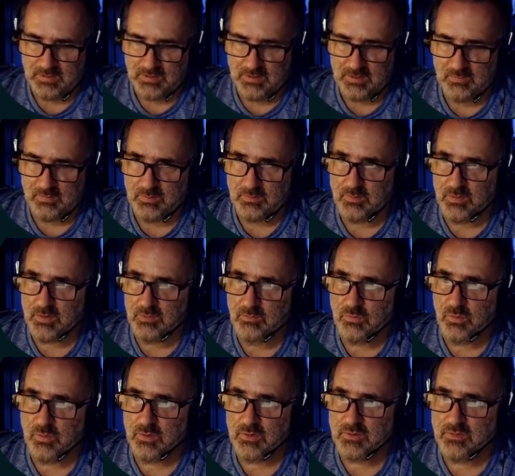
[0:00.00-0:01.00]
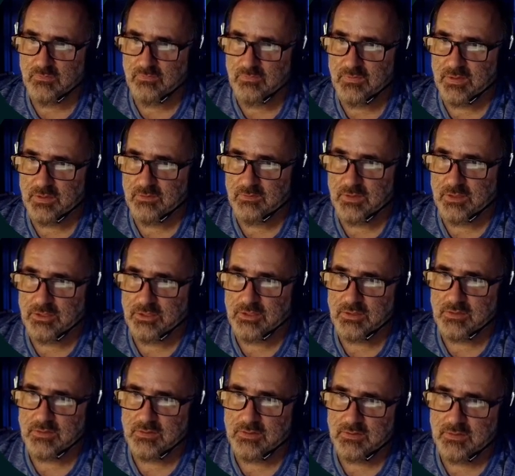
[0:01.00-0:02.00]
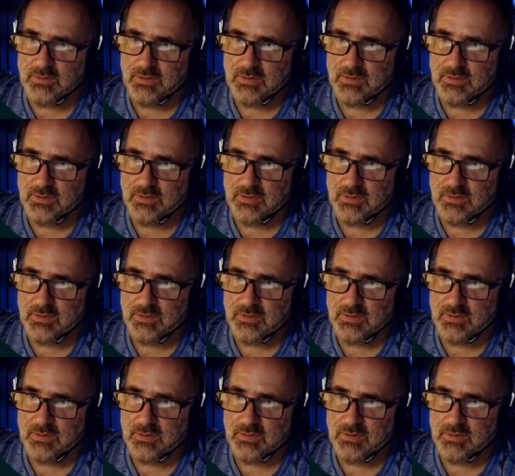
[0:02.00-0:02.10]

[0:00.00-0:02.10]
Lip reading: EBB board configuration.